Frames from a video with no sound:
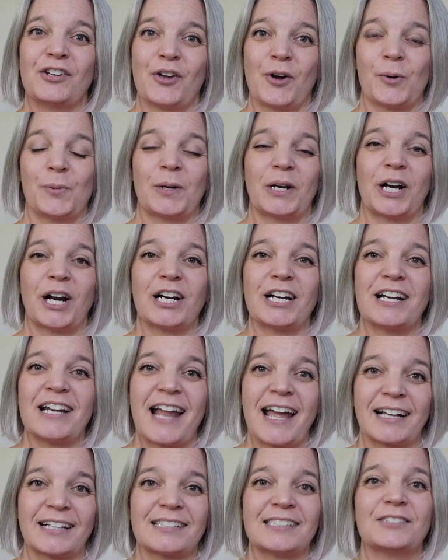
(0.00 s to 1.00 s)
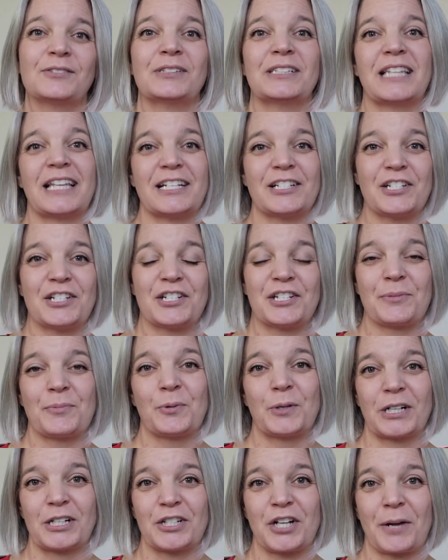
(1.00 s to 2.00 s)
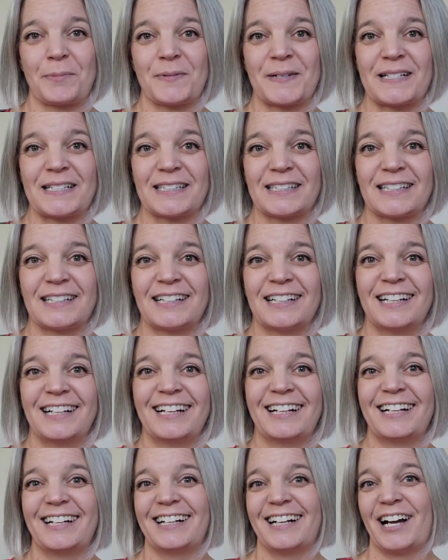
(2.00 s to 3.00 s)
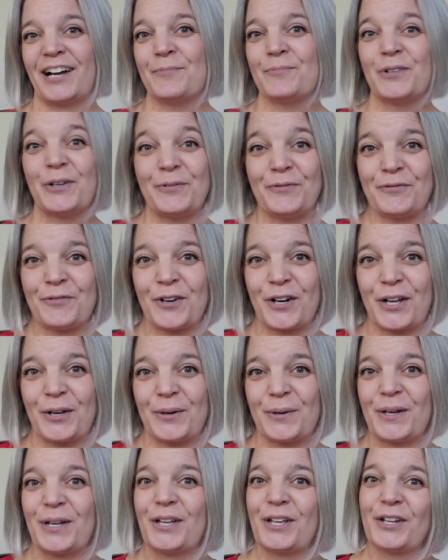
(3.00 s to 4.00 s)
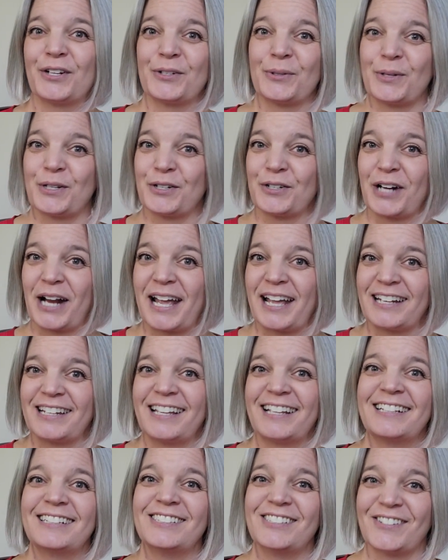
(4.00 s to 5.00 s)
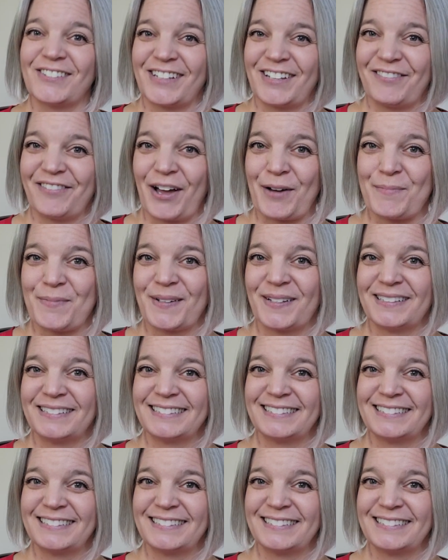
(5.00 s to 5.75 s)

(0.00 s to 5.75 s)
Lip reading: know when our next relationship workshop is. I'm rooting for you. You're doing great. Don't give up.